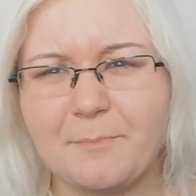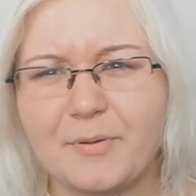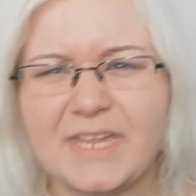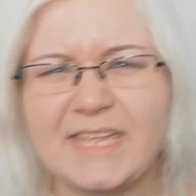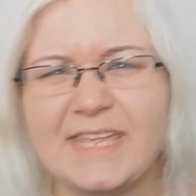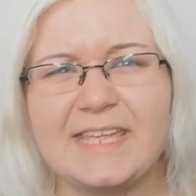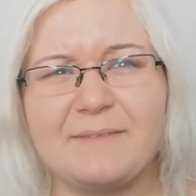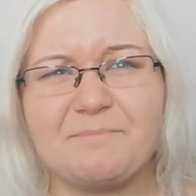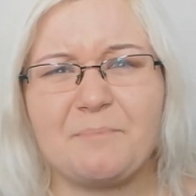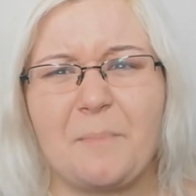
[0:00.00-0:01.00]

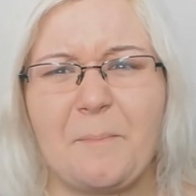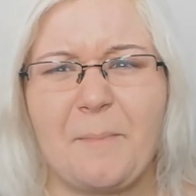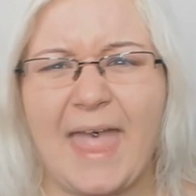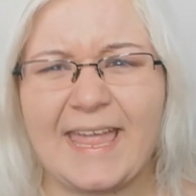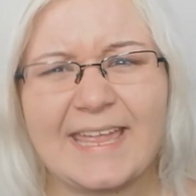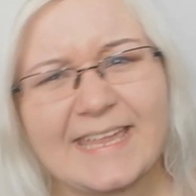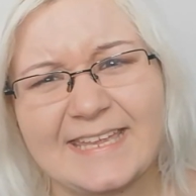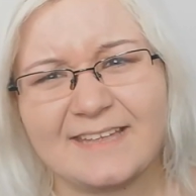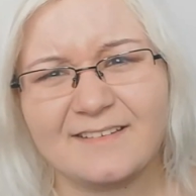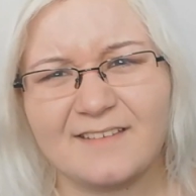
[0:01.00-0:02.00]

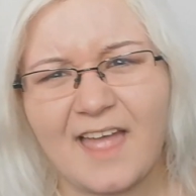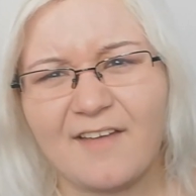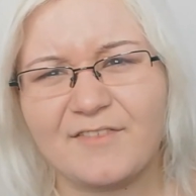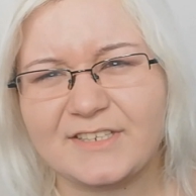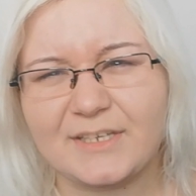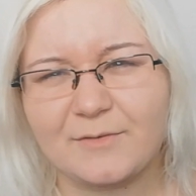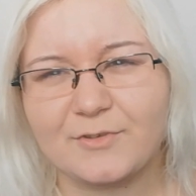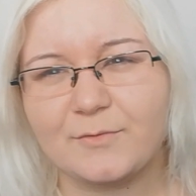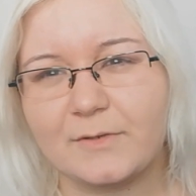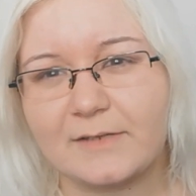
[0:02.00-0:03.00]
prepay everything
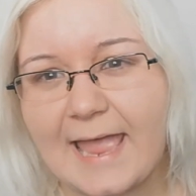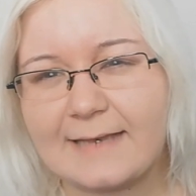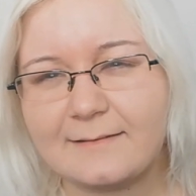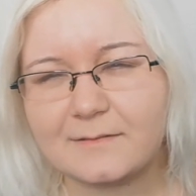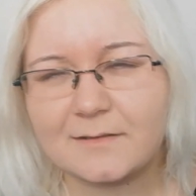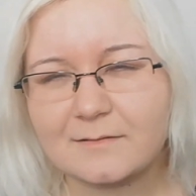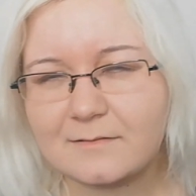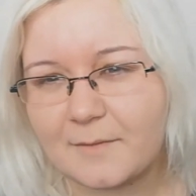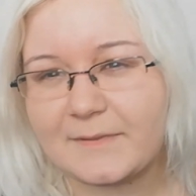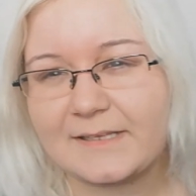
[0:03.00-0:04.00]
what you will get,
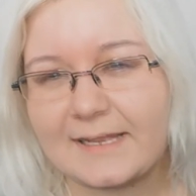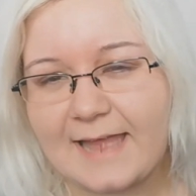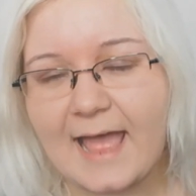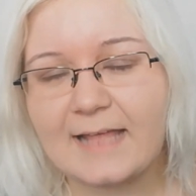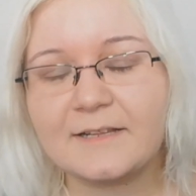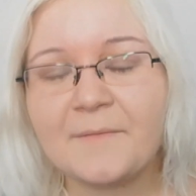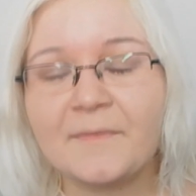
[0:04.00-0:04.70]
something like that.